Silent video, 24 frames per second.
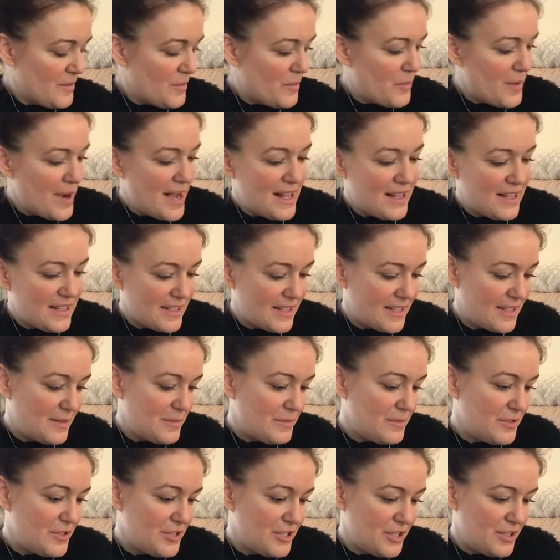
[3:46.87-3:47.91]

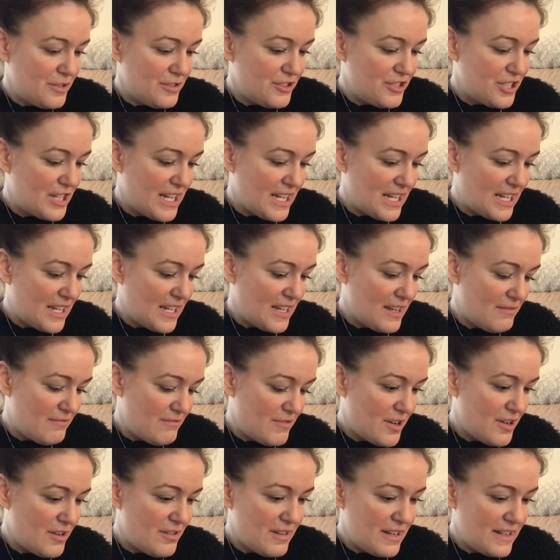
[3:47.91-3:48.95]
Welcome to JK
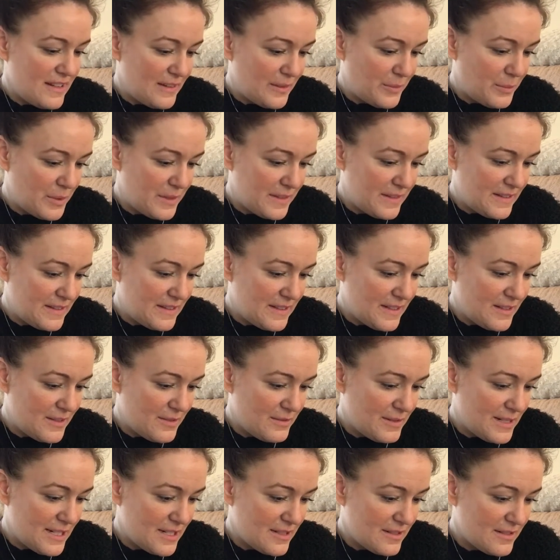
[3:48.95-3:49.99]
Rowling's Wizarding.
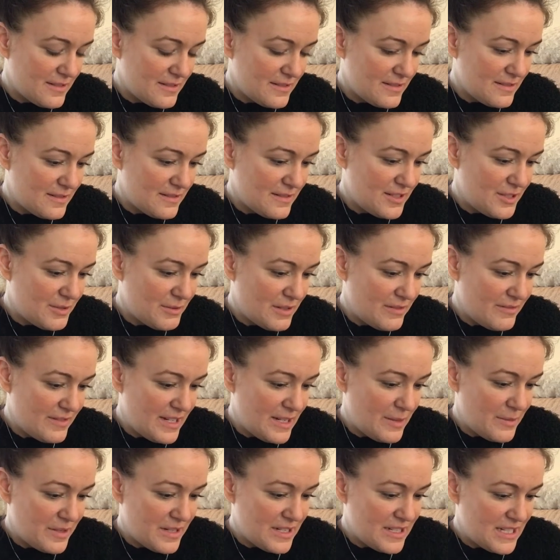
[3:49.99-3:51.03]
Oh, hang on. Do I
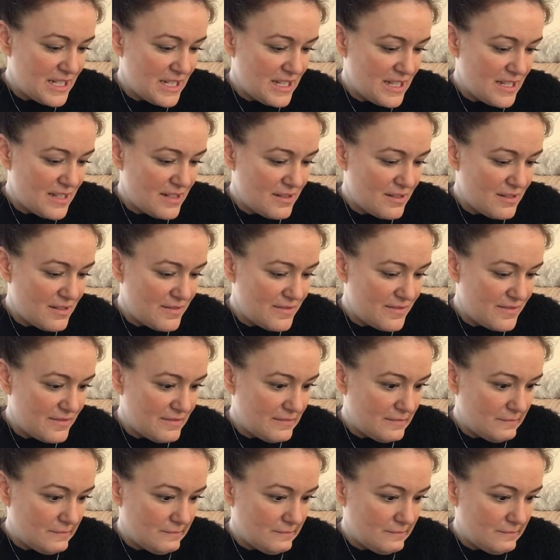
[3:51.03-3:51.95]
really want to take that off?